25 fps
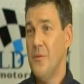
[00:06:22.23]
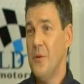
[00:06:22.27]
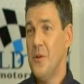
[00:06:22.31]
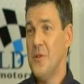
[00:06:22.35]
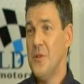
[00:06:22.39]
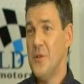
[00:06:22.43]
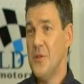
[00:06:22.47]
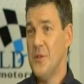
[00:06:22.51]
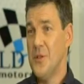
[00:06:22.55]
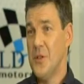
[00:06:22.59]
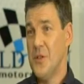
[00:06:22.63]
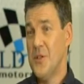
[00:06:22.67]

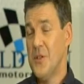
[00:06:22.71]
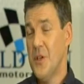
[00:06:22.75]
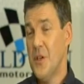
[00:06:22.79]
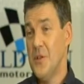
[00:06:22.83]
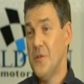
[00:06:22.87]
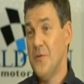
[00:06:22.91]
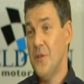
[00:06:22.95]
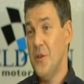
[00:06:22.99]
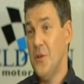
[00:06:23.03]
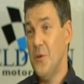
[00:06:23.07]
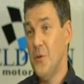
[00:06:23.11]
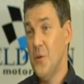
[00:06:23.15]
recent
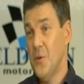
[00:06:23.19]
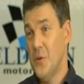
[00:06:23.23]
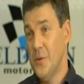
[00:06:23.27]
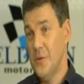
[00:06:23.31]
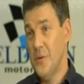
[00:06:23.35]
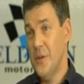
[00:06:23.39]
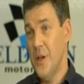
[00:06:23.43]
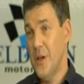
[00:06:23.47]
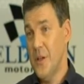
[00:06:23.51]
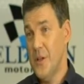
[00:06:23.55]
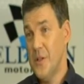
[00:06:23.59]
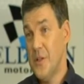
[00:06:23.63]
success for
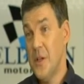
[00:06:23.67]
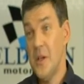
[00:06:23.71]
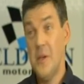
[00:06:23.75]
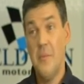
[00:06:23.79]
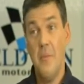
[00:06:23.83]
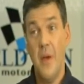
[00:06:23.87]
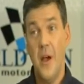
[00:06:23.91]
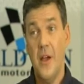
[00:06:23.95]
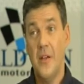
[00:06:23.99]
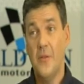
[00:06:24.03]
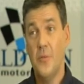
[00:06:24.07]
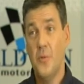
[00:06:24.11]
your
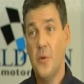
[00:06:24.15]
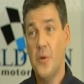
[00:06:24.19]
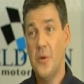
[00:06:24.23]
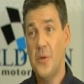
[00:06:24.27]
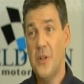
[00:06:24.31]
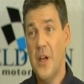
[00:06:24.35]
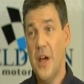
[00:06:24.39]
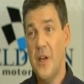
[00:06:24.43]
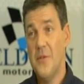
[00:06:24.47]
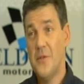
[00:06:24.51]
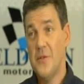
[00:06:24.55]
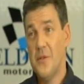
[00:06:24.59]
teammate Will
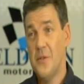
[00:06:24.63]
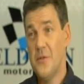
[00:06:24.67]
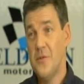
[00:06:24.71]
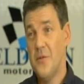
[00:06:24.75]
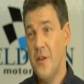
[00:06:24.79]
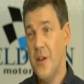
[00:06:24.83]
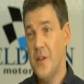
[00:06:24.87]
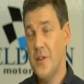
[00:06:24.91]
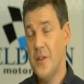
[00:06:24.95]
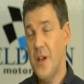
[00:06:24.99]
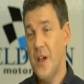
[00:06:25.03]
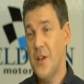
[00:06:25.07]
Davison is
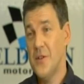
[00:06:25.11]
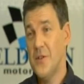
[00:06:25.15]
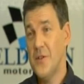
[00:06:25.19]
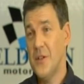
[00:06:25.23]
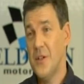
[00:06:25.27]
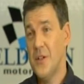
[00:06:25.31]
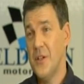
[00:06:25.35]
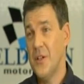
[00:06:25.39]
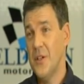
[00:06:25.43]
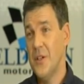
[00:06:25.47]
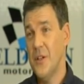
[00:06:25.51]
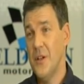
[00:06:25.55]

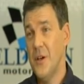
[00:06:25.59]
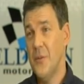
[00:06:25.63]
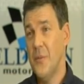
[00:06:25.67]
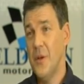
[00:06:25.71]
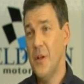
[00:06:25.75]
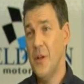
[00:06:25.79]
fantastic, and I